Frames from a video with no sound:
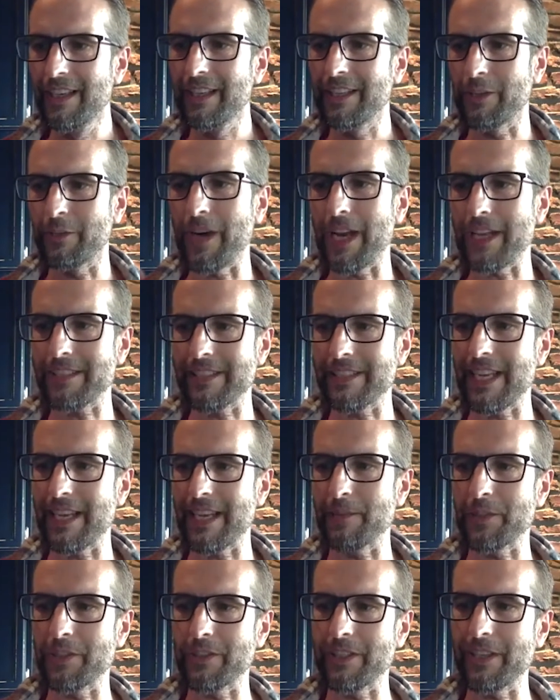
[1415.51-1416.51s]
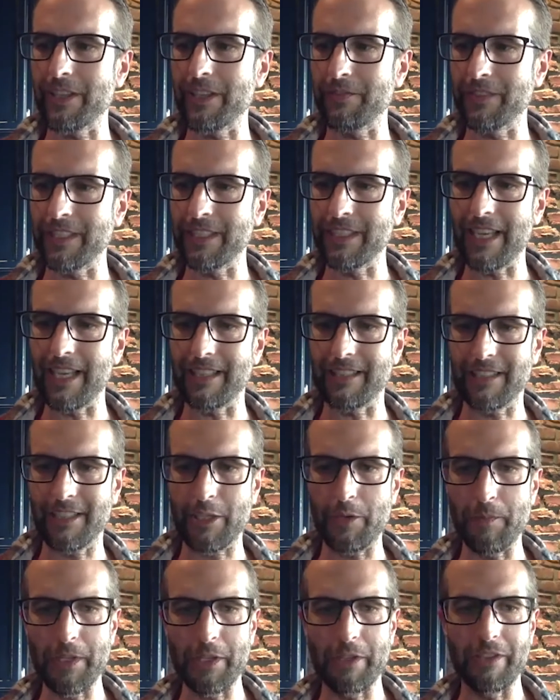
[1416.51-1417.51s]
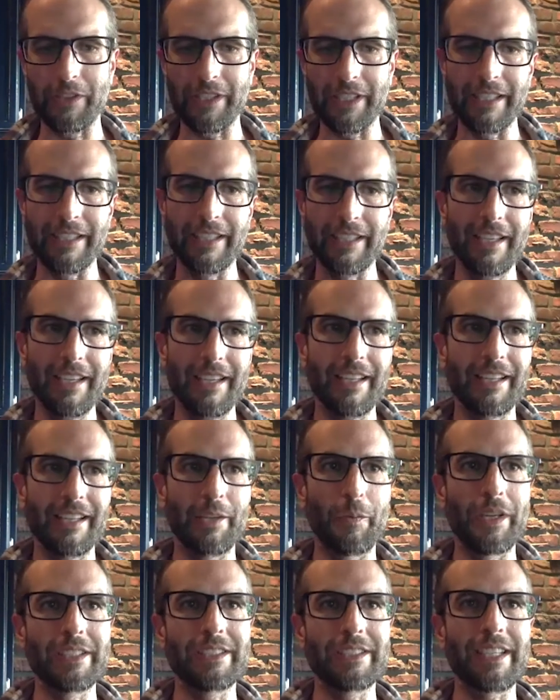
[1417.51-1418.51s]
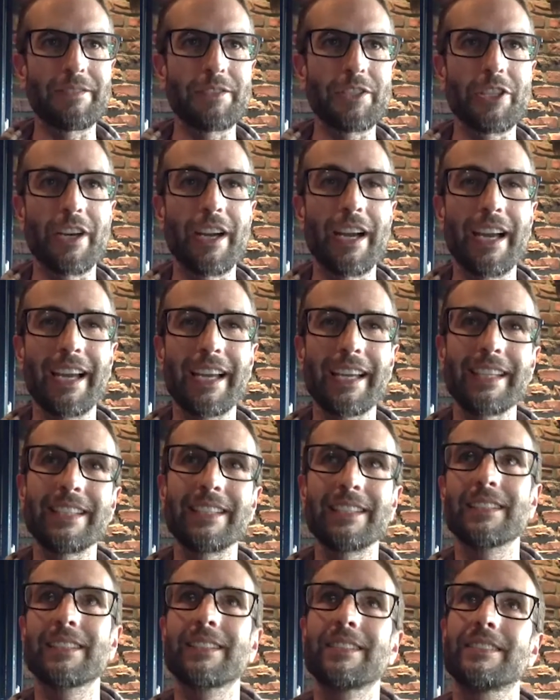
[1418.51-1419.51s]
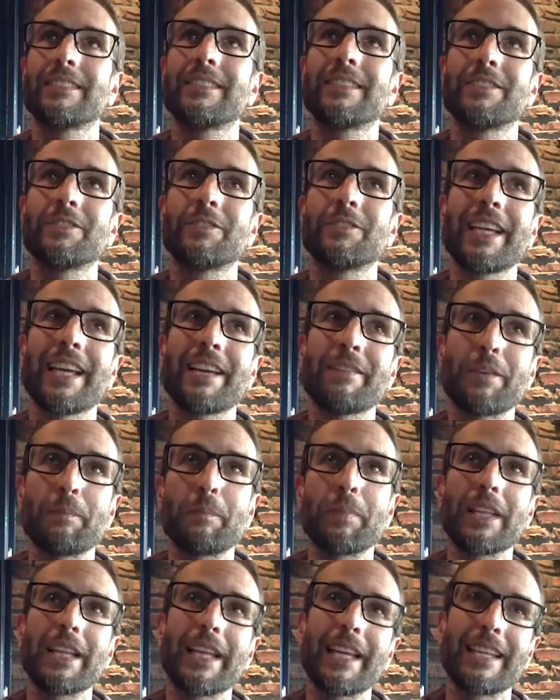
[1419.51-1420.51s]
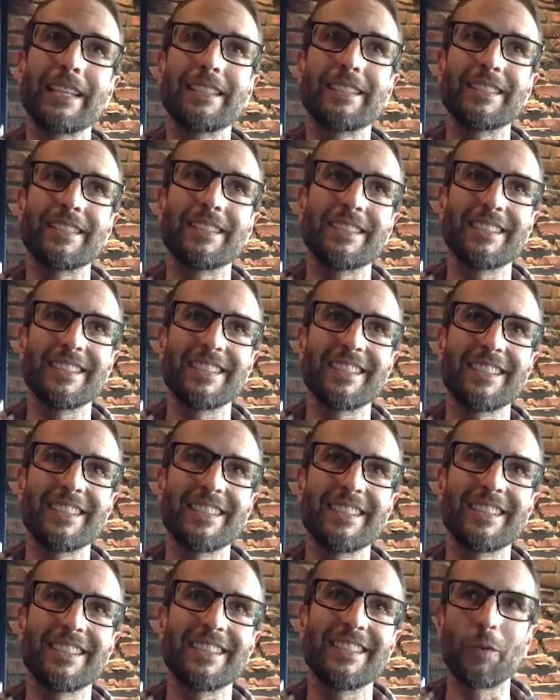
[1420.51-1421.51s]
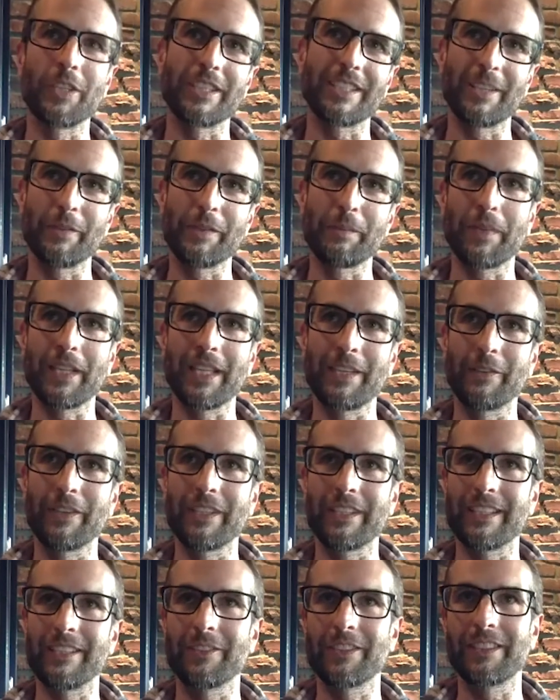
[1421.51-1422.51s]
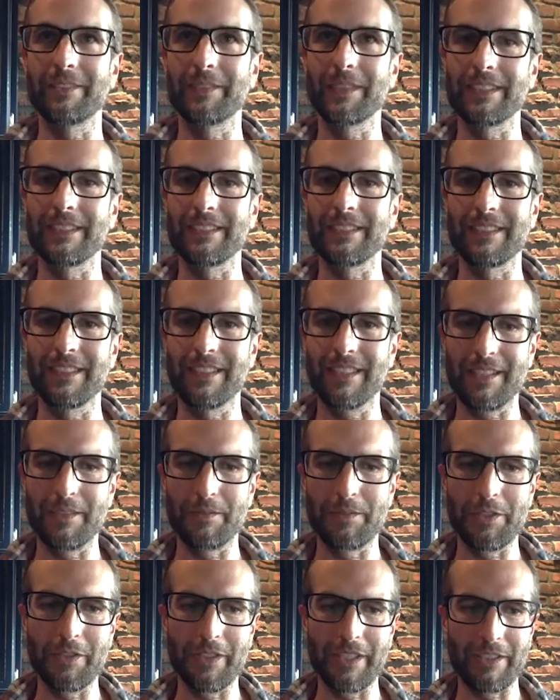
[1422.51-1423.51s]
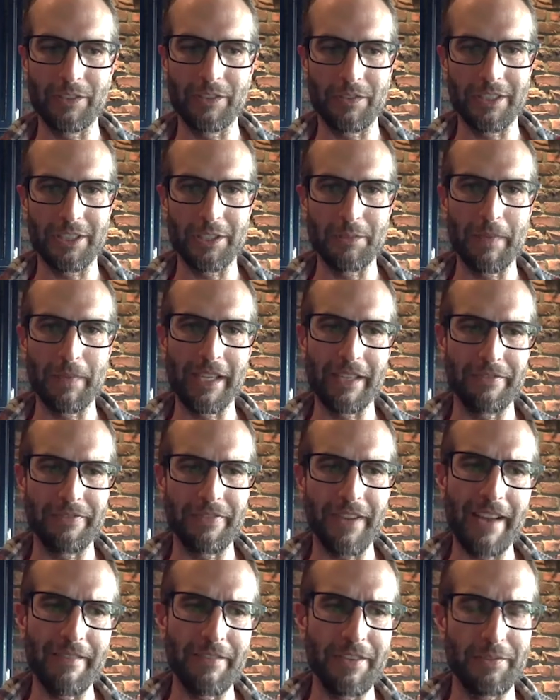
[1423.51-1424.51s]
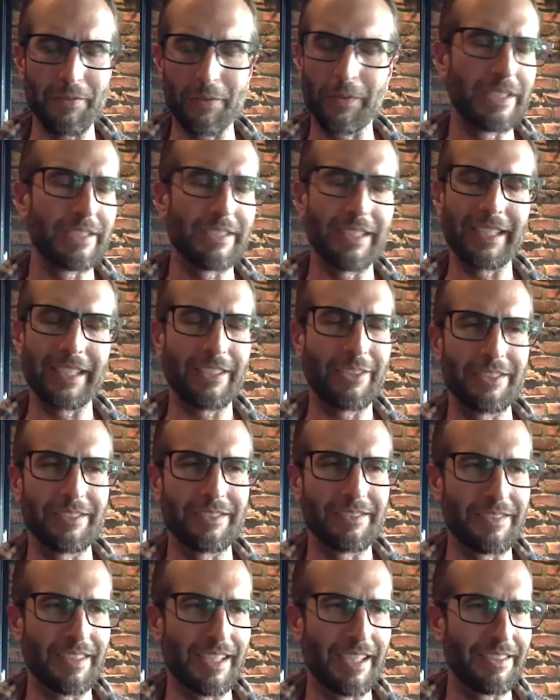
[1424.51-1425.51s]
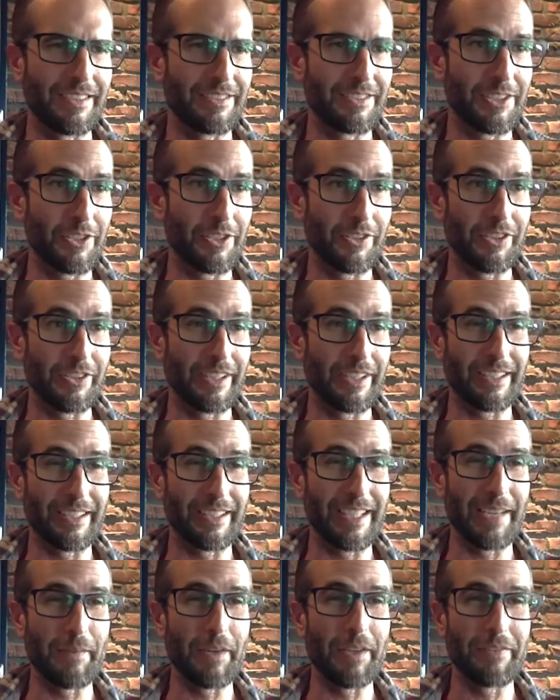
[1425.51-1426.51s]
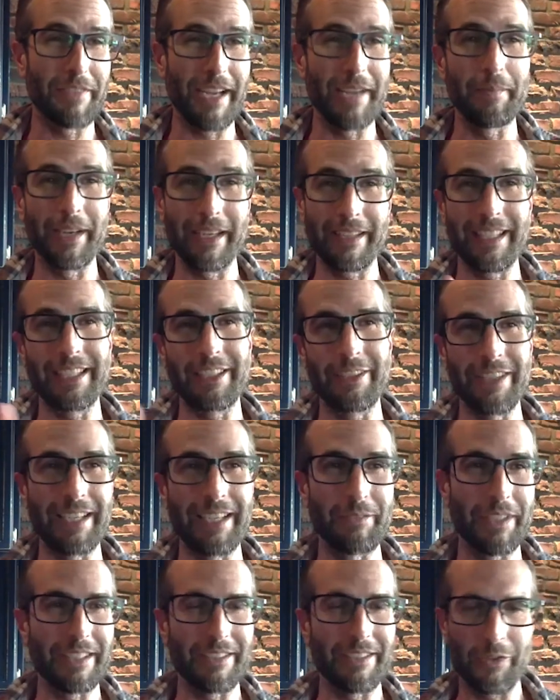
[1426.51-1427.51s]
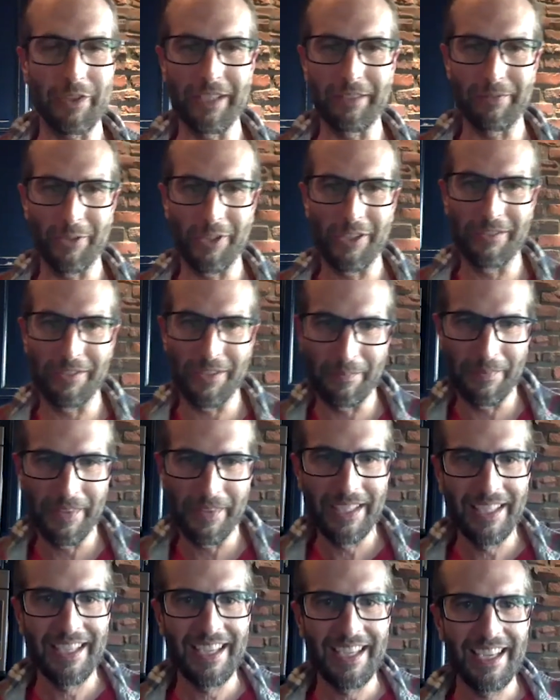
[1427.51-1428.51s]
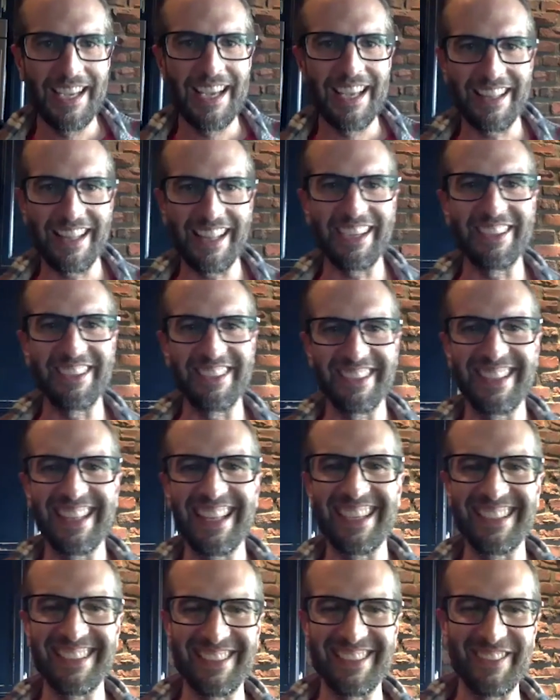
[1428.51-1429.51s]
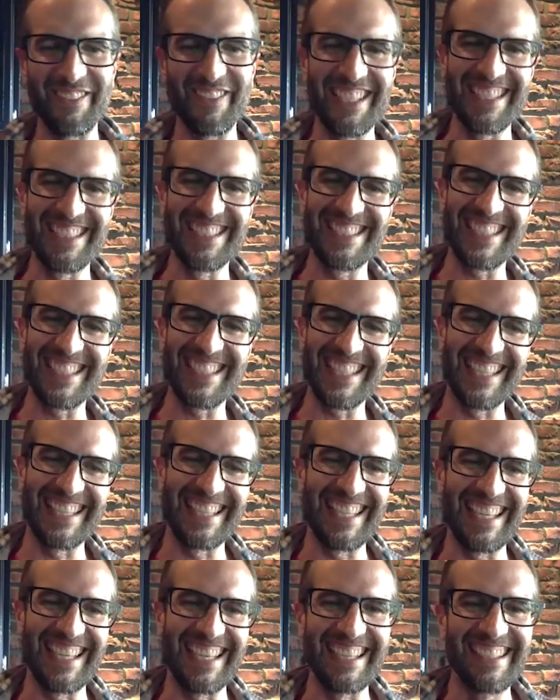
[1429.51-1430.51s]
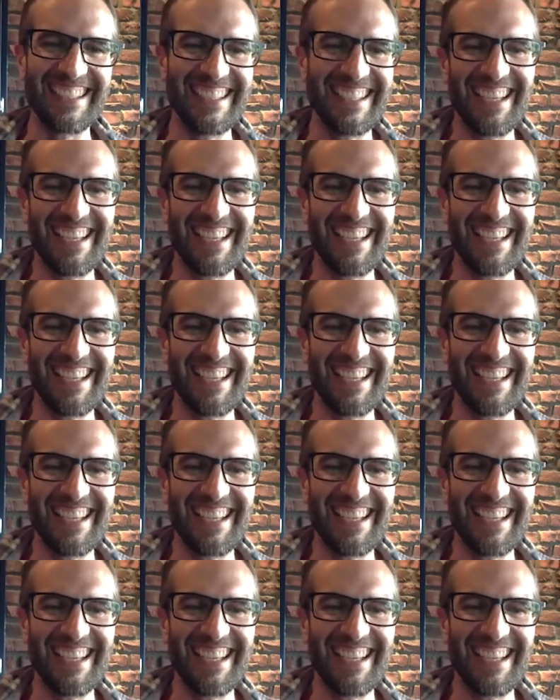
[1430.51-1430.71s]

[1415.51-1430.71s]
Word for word: The Racetams are definitely in that community. The ones I've tried, there, we have a blend uh, at work that we play with that we've been um, doing. Which is made of five different ones, and I couldn't, I don't know that I could name all five, but I think you named like three or four of them okay. that are that are the ones in there.